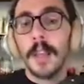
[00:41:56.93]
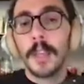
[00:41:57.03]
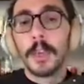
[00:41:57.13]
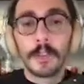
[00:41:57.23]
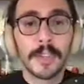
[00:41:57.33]

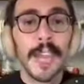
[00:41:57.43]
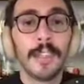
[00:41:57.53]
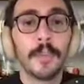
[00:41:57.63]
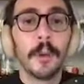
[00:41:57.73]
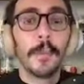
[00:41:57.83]
users had
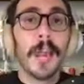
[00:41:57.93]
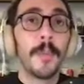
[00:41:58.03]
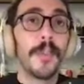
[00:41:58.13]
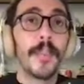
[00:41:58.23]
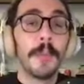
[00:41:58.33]
to reply
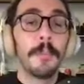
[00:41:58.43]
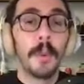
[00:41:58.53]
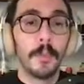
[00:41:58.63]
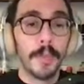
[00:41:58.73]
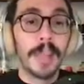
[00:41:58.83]
with a
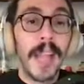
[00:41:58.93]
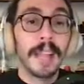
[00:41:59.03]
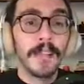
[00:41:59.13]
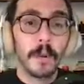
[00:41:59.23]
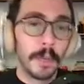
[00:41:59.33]
number, with a
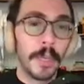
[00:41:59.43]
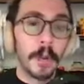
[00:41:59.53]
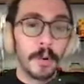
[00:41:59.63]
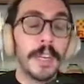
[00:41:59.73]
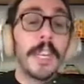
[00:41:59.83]
Latin
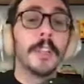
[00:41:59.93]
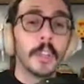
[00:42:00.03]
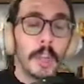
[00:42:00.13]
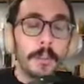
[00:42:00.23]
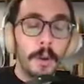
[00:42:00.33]
or an
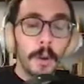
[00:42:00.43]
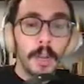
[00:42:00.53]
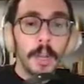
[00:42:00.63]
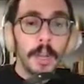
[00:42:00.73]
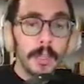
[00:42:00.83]
English number,
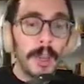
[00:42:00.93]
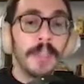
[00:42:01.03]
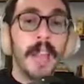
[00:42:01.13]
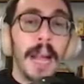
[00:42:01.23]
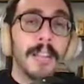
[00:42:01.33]
so that
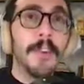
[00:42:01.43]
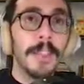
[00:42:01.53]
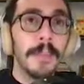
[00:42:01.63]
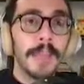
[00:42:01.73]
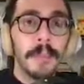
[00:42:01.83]
the
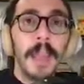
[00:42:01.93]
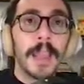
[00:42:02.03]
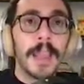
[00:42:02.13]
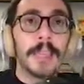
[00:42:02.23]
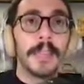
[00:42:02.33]
algorithm in the back
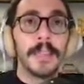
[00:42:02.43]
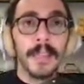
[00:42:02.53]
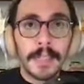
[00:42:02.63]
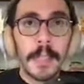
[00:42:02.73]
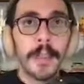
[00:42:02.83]
end could
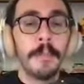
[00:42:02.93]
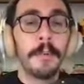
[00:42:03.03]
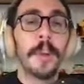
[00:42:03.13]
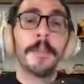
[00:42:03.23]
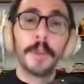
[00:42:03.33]
that
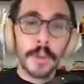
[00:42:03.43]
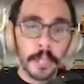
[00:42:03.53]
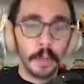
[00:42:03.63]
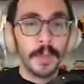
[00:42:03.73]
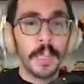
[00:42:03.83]
number and put it
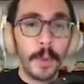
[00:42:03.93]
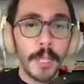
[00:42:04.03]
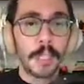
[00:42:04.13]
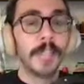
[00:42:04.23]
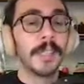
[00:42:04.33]
into an
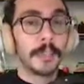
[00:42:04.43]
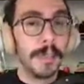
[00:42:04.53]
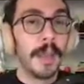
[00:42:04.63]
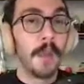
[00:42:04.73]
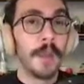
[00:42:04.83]
equation and
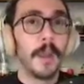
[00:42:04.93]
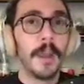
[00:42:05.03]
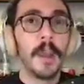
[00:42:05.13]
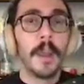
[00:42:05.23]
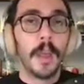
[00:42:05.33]
spit out
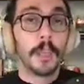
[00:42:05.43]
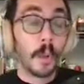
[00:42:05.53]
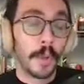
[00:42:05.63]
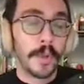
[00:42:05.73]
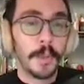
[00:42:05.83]
a
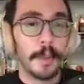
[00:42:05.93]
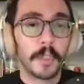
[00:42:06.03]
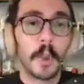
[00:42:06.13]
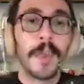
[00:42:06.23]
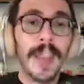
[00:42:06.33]
total number.
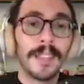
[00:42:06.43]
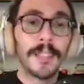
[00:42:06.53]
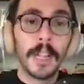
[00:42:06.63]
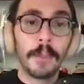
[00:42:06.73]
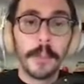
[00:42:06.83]
So we had to
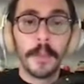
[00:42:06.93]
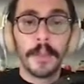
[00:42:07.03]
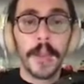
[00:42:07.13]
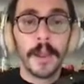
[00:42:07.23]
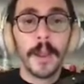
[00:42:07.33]
tell people
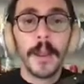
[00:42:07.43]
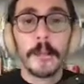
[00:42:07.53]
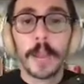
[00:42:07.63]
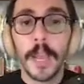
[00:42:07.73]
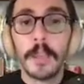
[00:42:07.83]
that
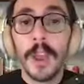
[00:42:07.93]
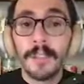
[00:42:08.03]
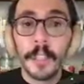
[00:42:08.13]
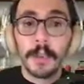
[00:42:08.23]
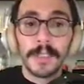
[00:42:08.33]
you have
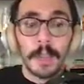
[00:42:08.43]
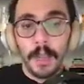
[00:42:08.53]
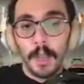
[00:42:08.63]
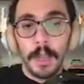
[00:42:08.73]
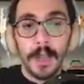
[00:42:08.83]
to use
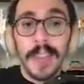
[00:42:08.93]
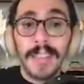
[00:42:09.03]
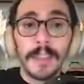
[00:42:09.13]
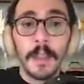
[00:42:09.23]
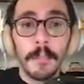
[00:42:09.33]

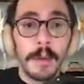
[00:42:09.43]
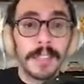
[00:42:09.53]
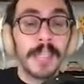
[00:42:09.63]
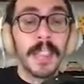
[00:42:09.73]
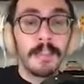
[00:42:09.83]
Latin numbers
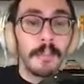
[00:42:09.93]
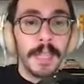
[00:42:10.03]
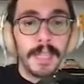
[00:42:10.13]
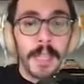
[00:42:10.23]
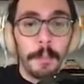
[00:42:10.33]
and give them the
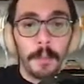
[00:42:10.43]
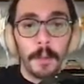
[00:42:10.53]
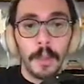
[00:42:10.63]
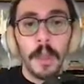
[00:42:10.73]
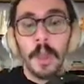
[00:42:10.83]

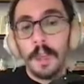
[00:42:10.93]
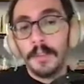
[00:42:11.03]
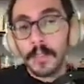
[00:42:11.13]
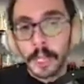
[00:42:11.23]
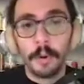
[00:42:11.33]
example of
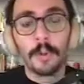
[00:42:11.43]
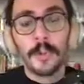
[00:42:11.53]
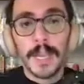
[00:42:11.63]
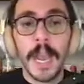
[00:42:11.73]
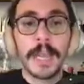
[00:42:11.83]
0 to
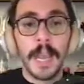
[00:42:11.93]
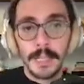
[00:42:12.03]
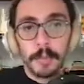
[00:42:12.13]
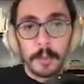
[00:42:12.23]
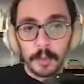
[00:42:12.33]
9 as
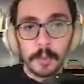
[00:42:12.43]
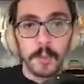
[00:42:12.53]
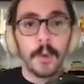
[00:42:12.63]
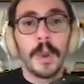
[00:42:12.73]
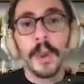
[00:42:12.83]
opposed
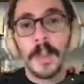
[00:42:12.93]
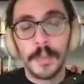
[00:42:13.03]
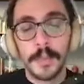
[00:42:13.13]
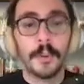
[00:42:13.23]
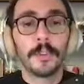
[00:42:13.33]
to
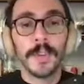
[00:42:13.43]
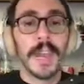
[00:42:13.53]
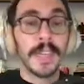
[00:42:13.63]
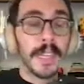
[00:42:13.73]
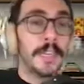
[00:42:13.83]
0 to
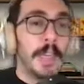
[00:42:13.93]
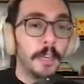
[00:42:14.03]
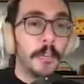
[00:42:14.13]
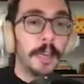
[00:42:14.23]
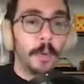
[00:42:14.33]
9 in
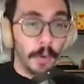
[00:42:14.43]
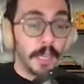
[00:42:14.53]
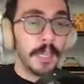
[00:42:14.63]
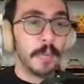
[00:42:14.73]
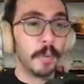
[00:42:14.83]
Arabic or
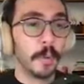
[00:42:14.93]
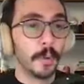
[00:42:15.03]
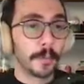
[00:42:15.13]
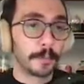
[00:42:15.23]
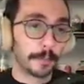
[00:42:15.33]
Indian numerals.